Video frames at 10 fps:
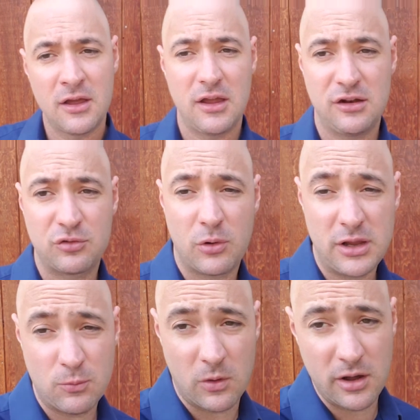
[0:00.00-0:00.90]
and
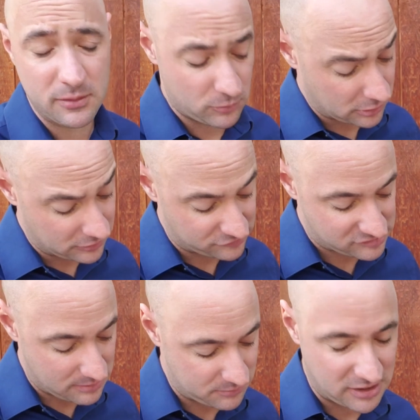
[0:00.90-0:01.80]
21. We're going to
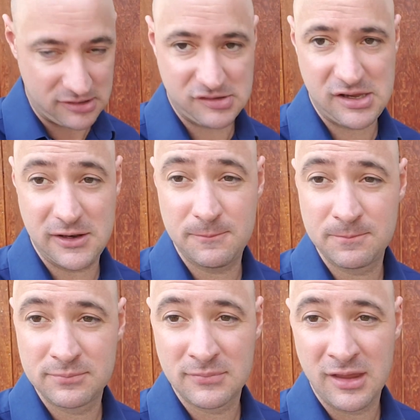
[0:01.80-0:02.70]
skip 19.
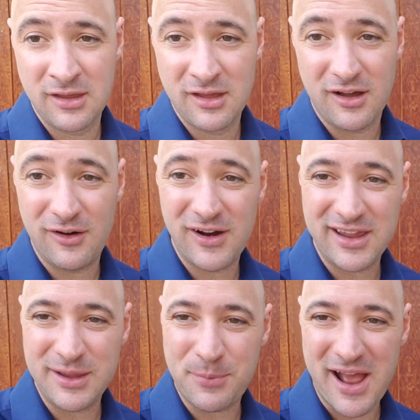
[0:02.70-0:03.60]
All right,
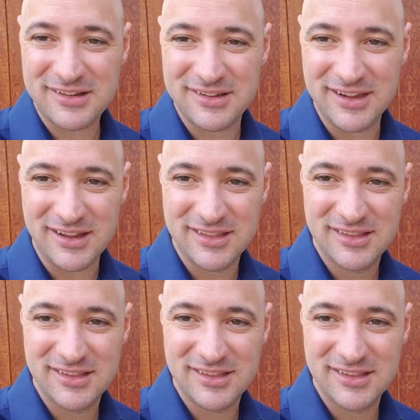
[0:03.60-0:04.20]
keep practicing.